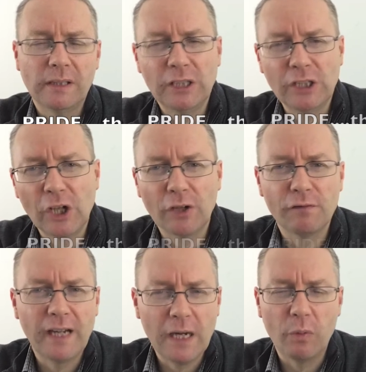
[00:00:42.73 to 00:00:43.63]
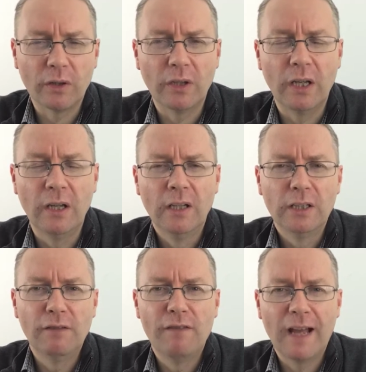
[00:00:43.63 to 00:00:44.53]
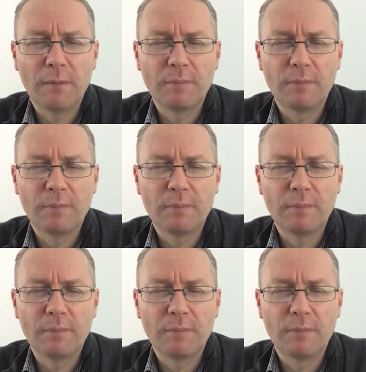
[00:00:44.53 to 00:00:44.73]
And in another video, we're going to develop